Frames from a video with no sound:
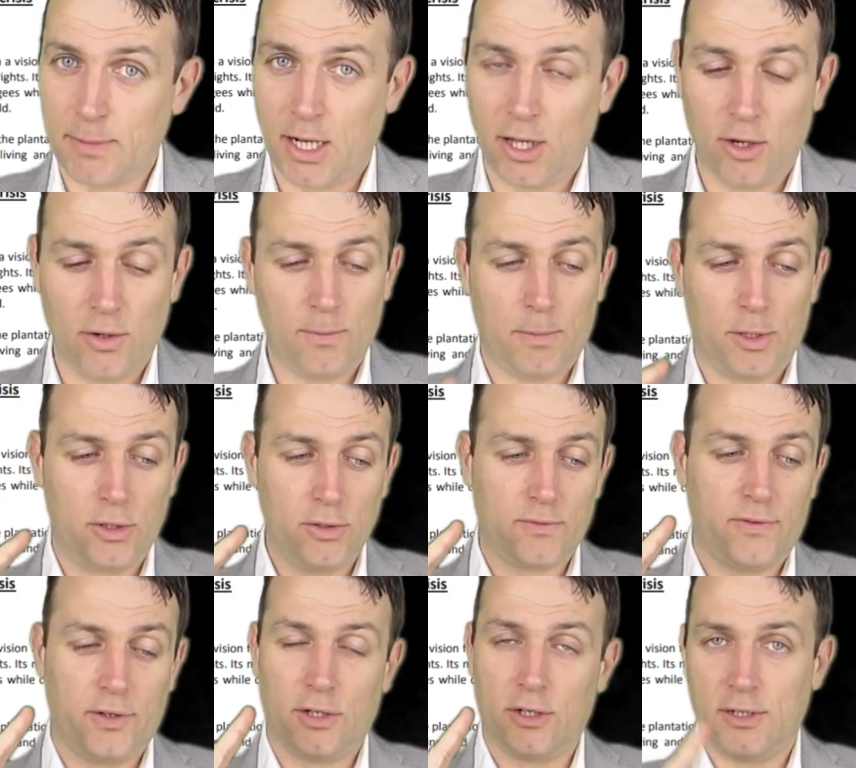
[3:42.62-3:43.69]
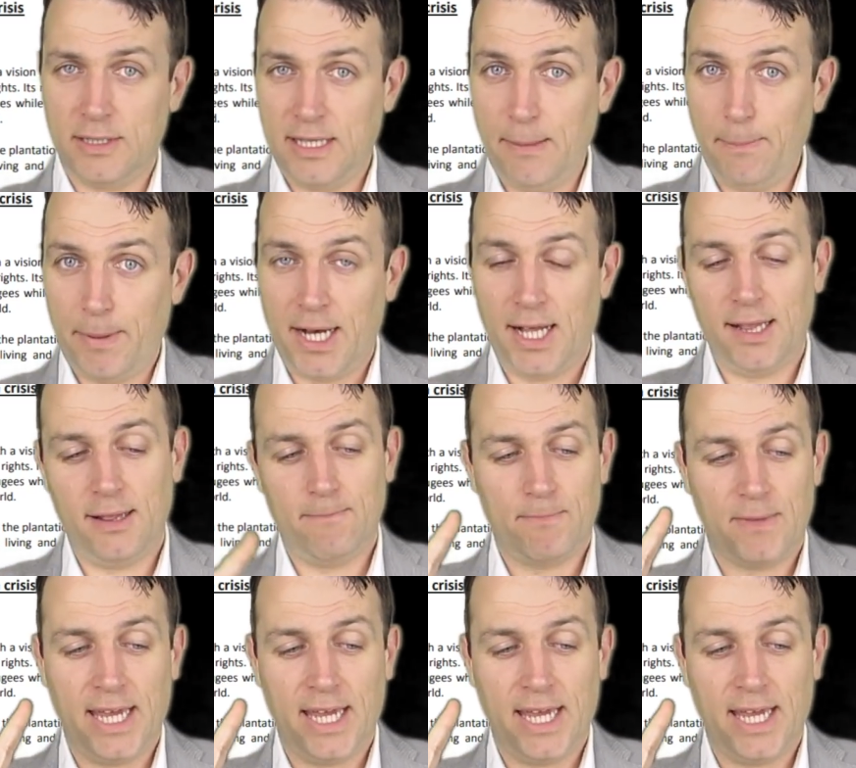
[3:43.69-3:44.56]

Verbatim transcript: below, both for Nepal